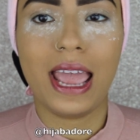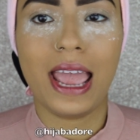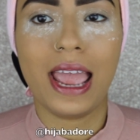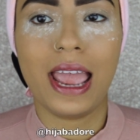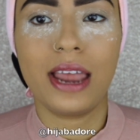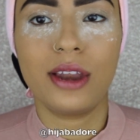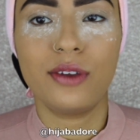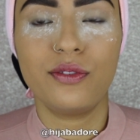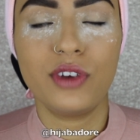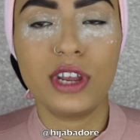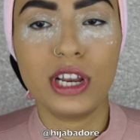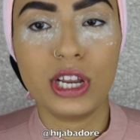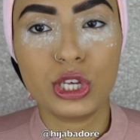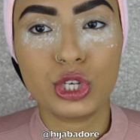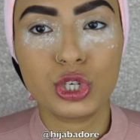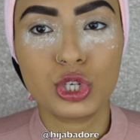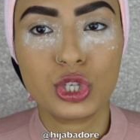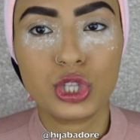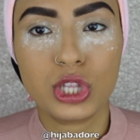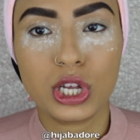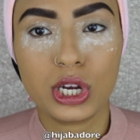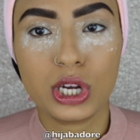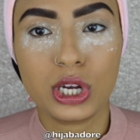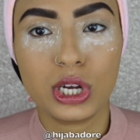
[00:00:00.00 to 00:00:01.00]
and
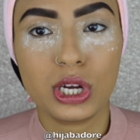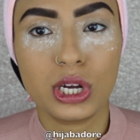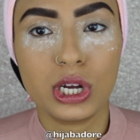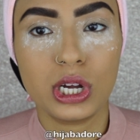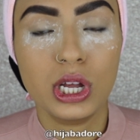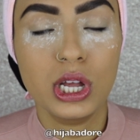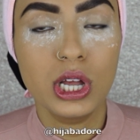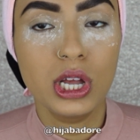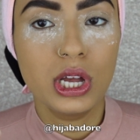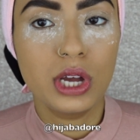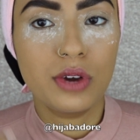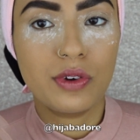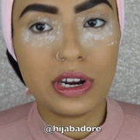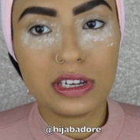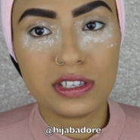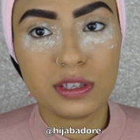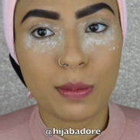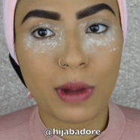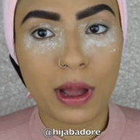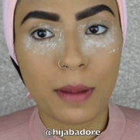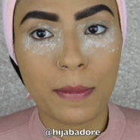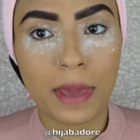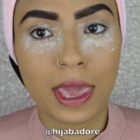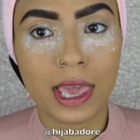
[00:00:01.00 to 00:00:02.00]
finish the
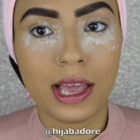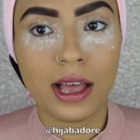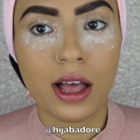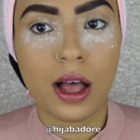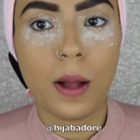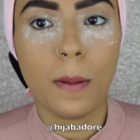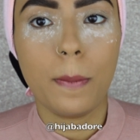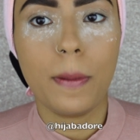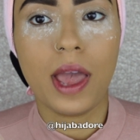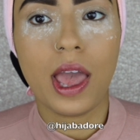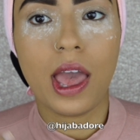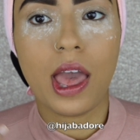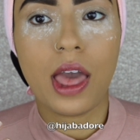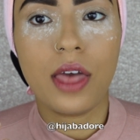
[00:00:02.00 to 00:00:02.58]
rest of my makeup,